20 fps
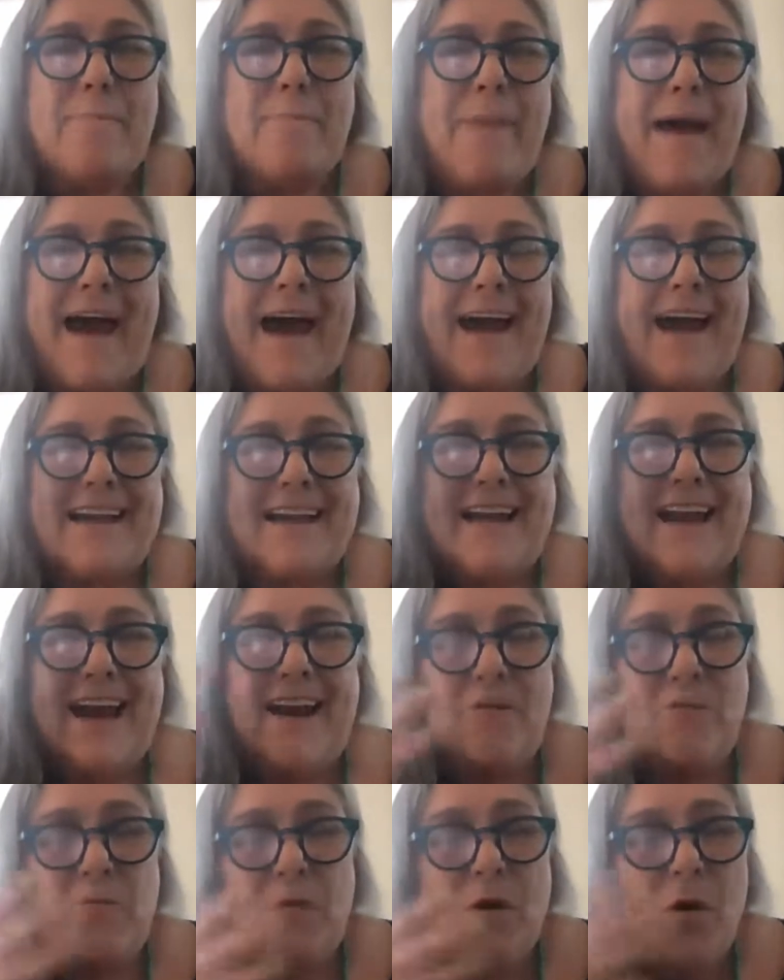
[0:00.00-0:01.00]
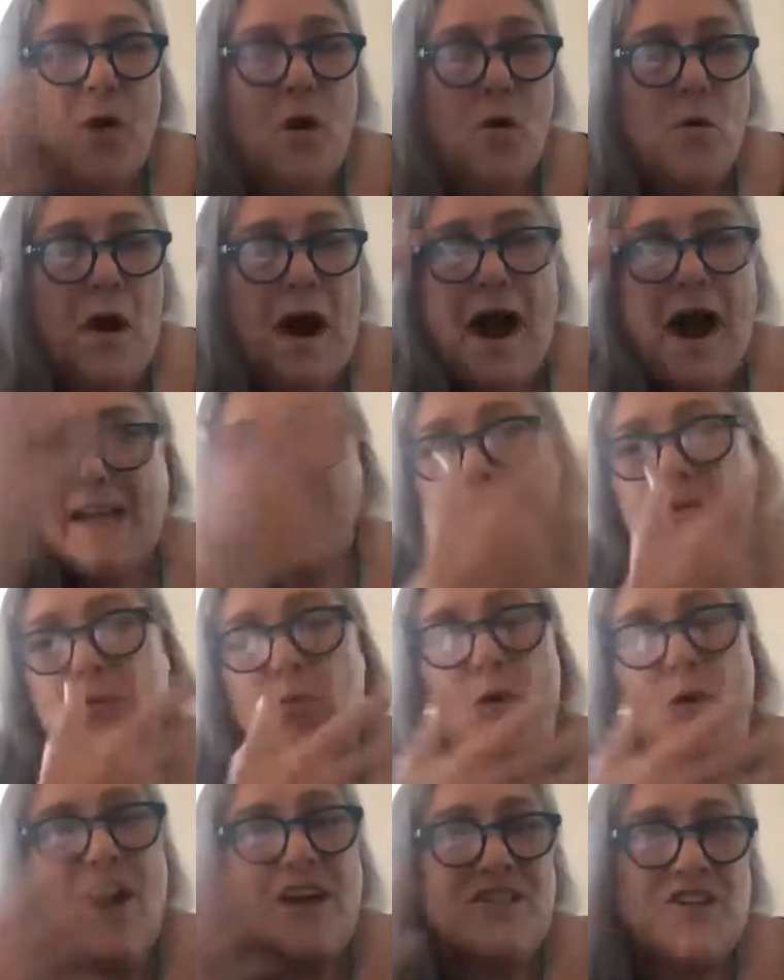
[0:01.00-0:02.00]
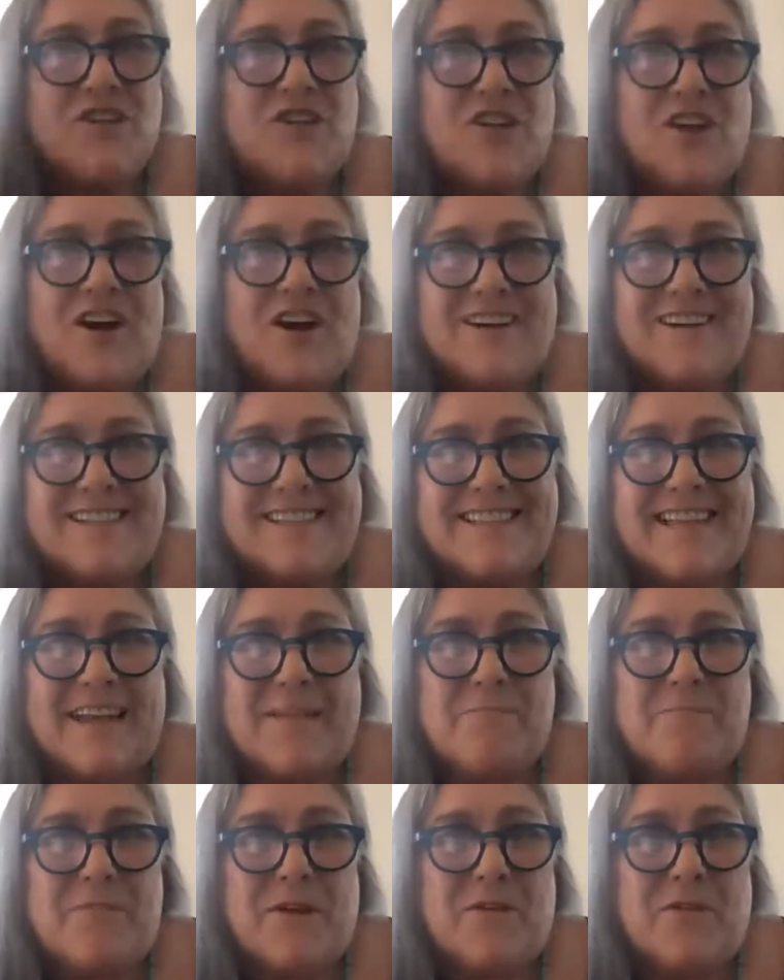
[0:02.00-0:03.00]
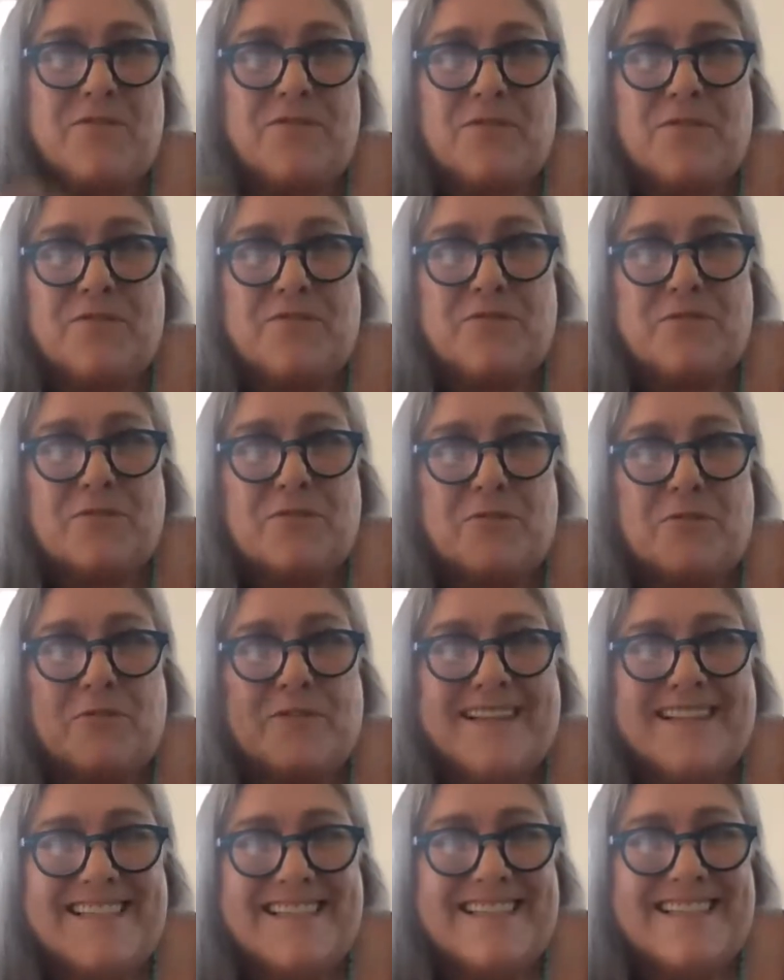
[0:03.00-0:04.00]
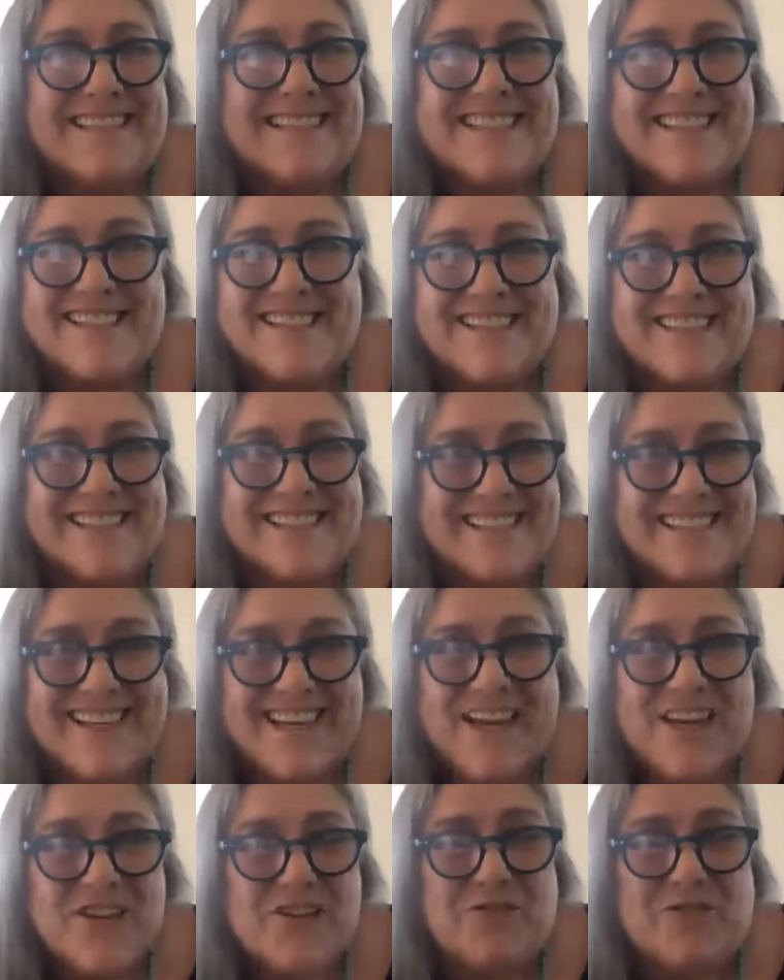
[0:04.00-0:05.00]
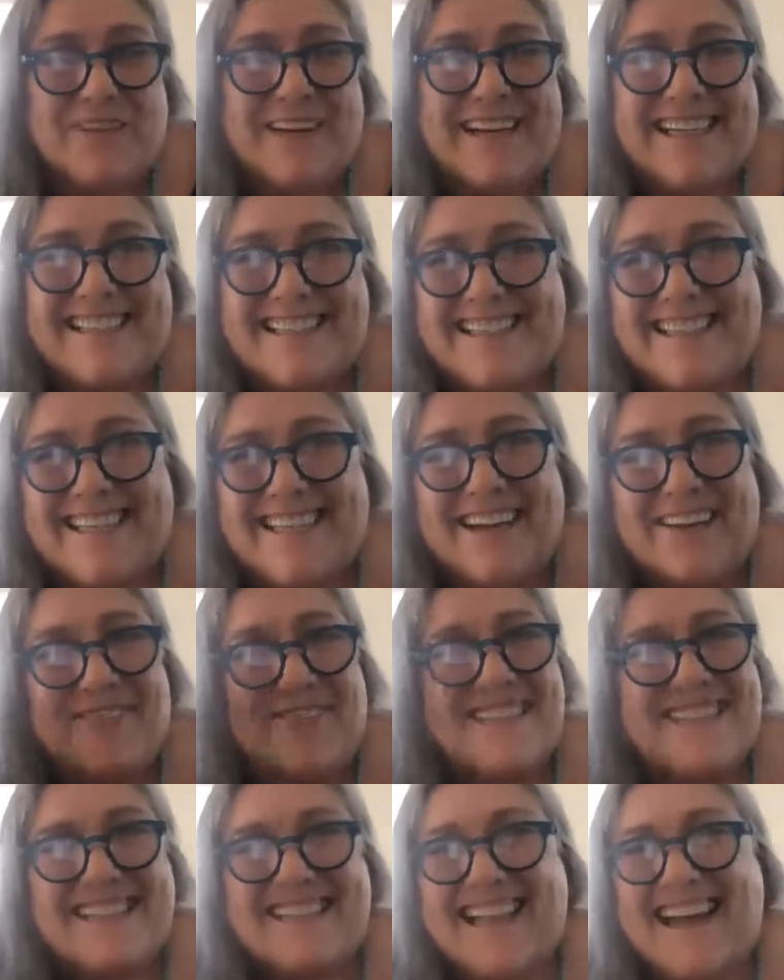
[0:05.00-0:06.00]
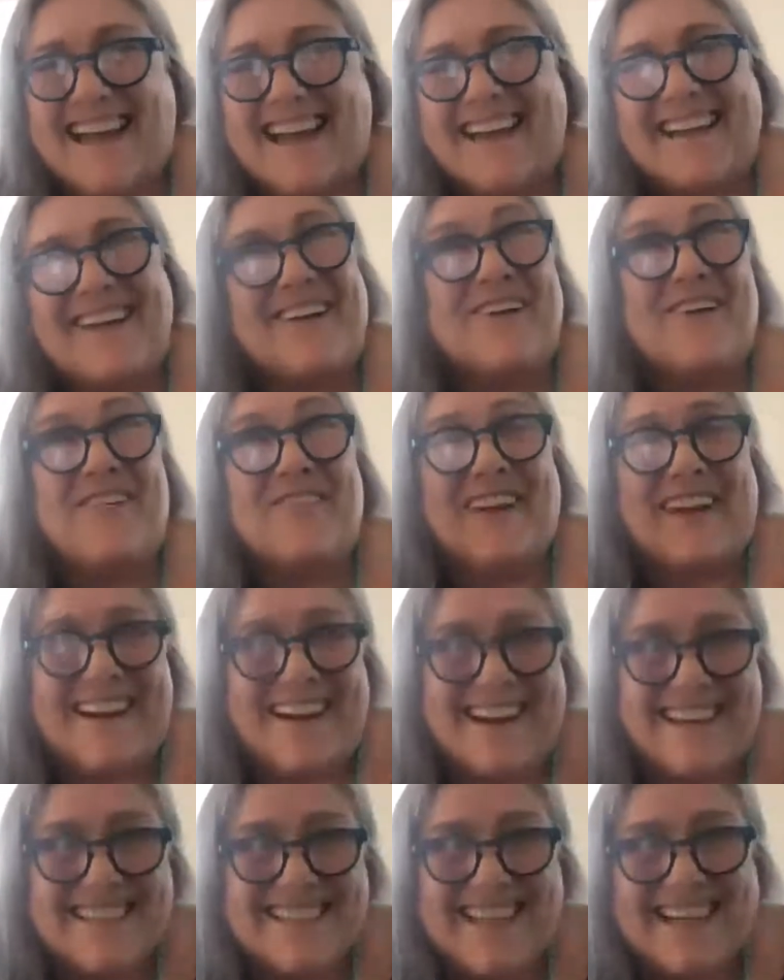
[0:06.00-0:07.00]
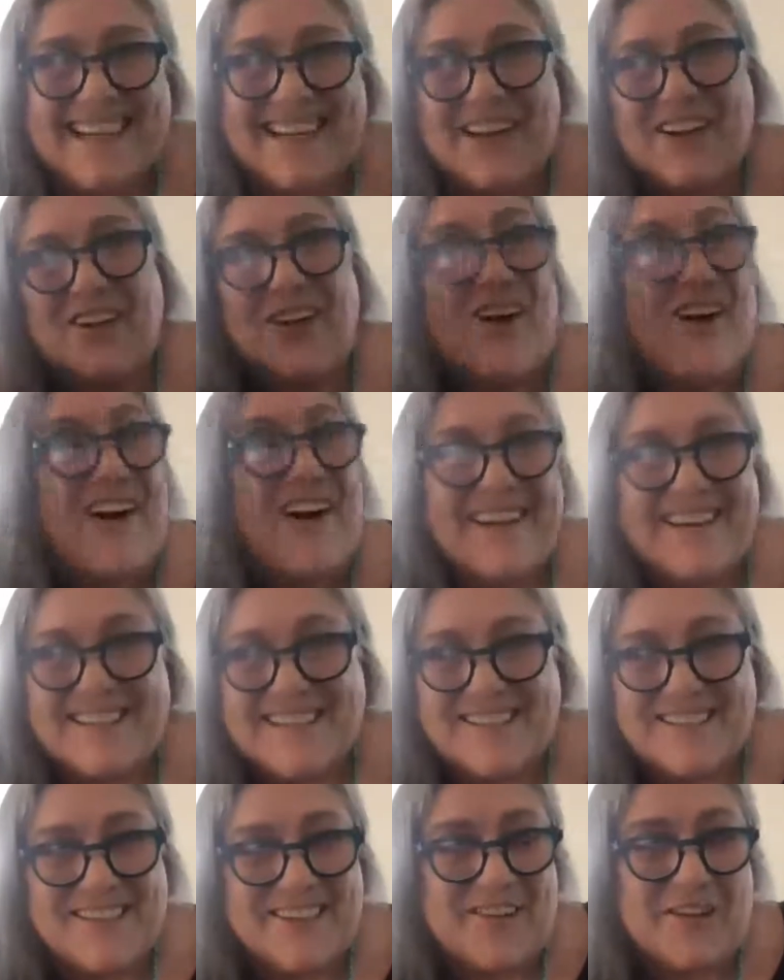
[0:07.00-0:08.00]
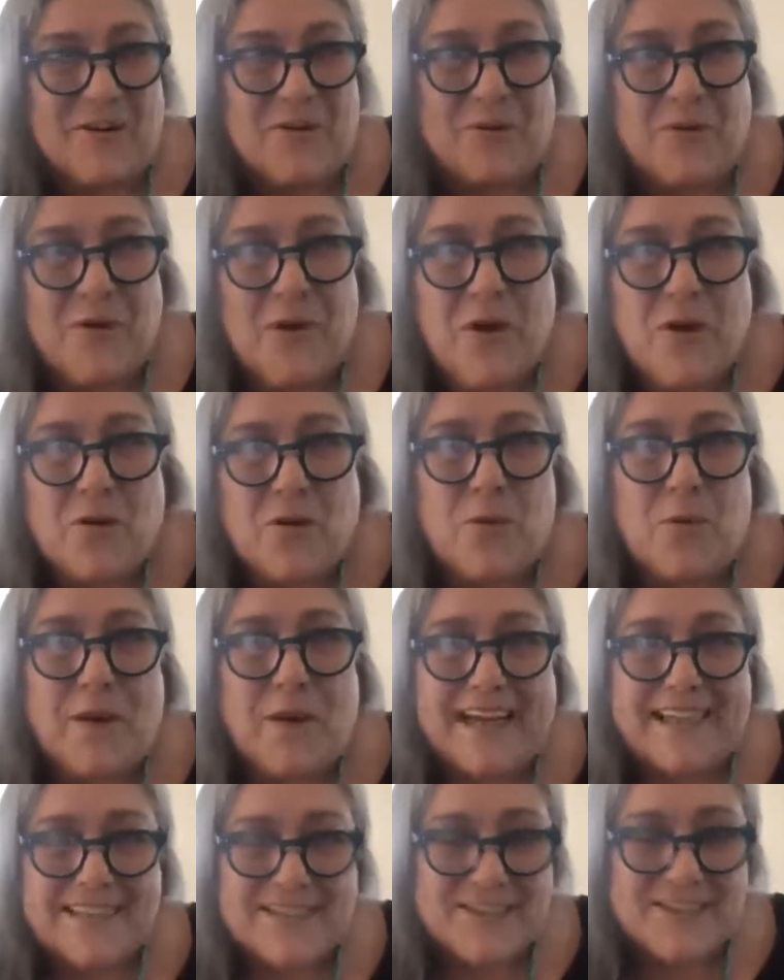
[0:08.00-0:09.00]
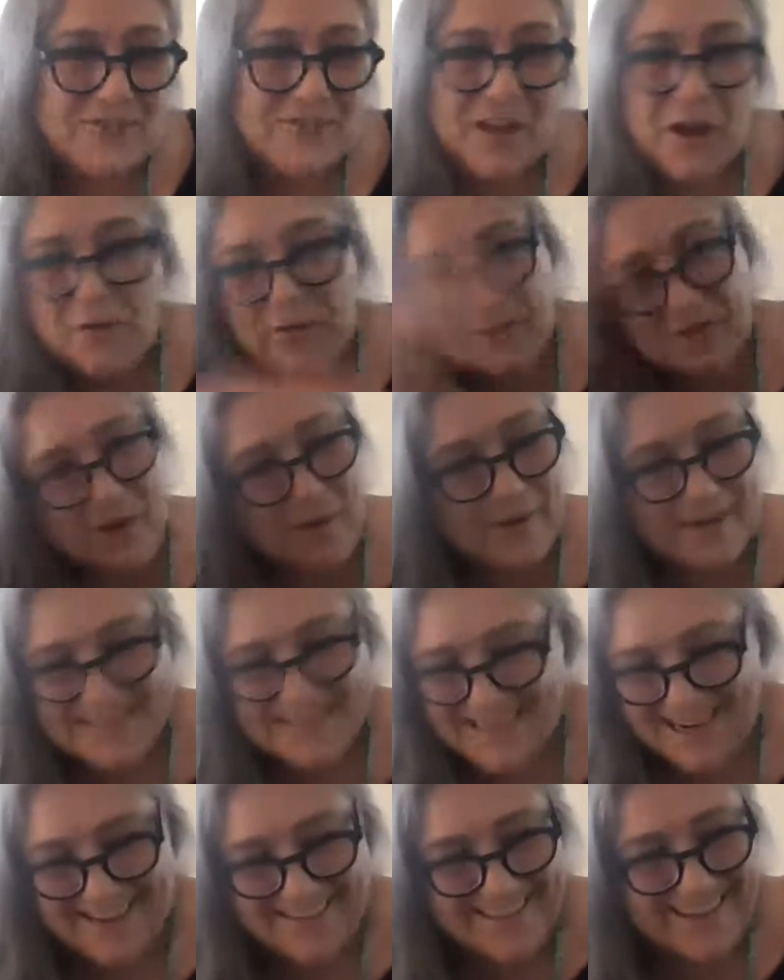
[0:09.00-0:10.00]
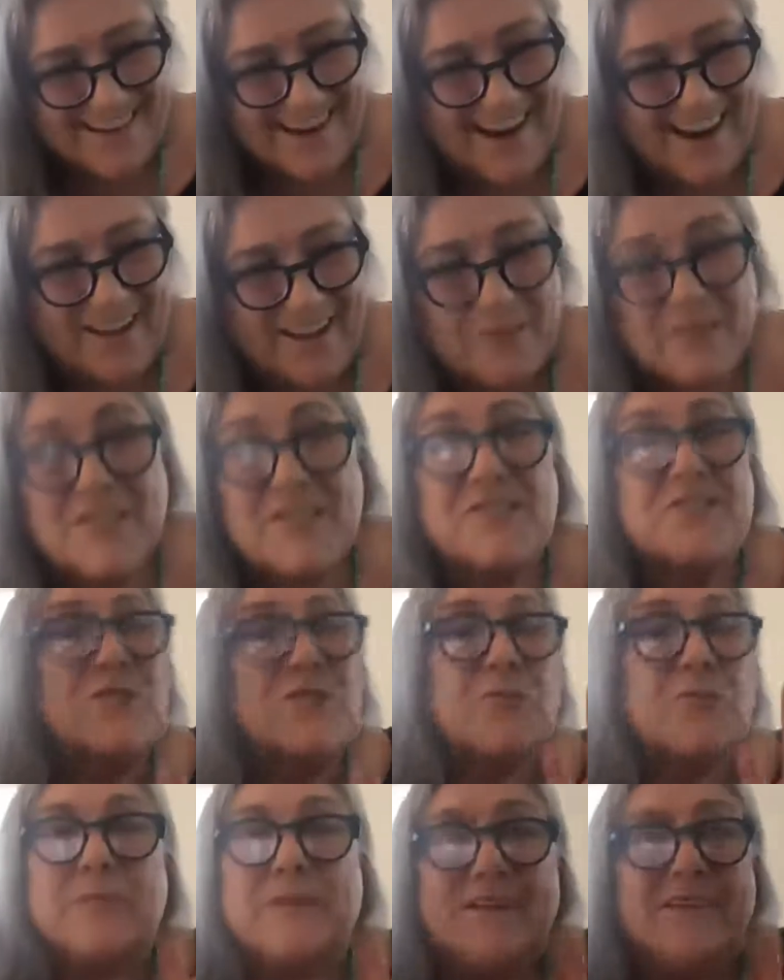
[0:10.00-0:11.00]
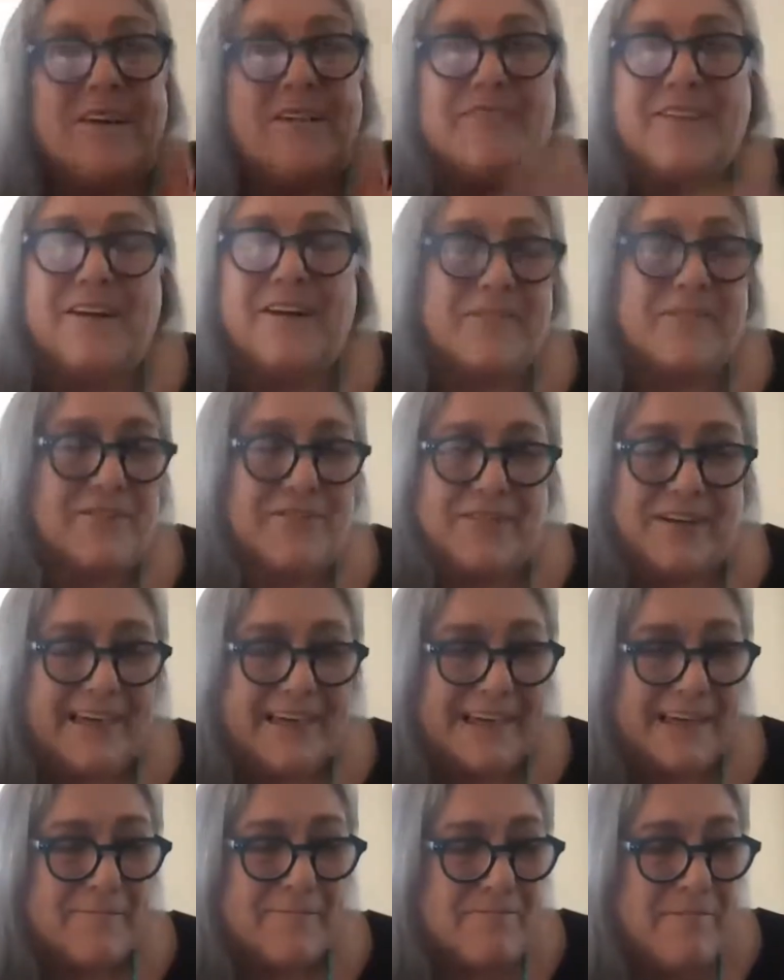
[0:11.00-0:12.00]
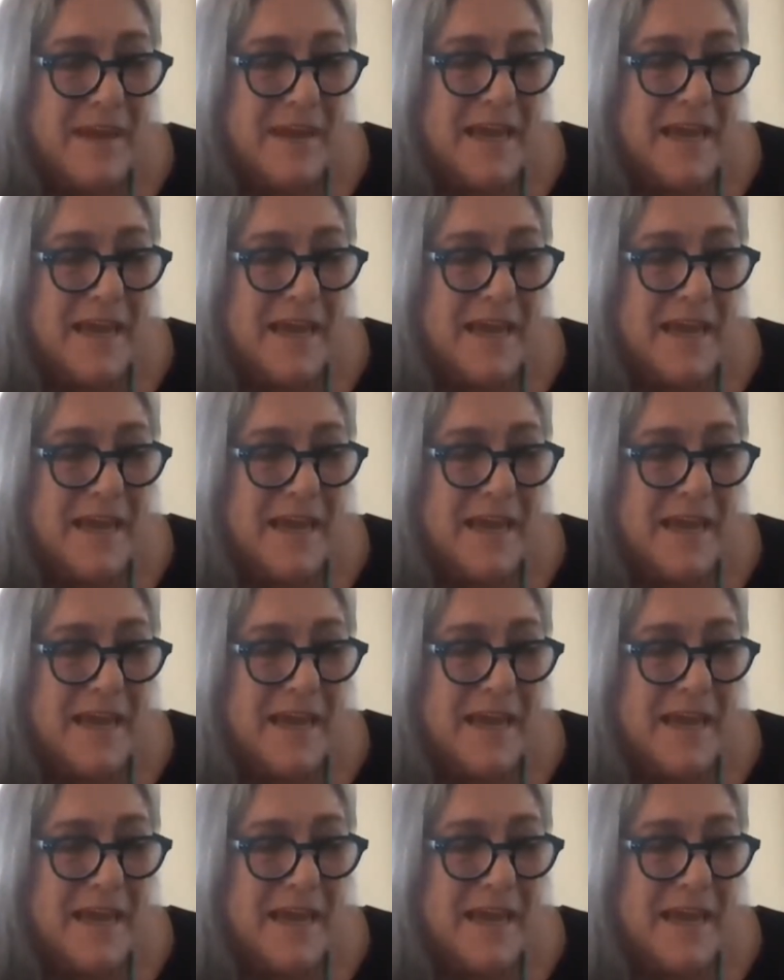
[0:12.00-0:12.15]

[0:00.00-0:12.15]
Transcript: back and have iced washcloths and beautiful food and delicious treats. And it was like, oh my gosh, like a goddess, queen's float going down the Nile. It was surreal. I'll never forget it.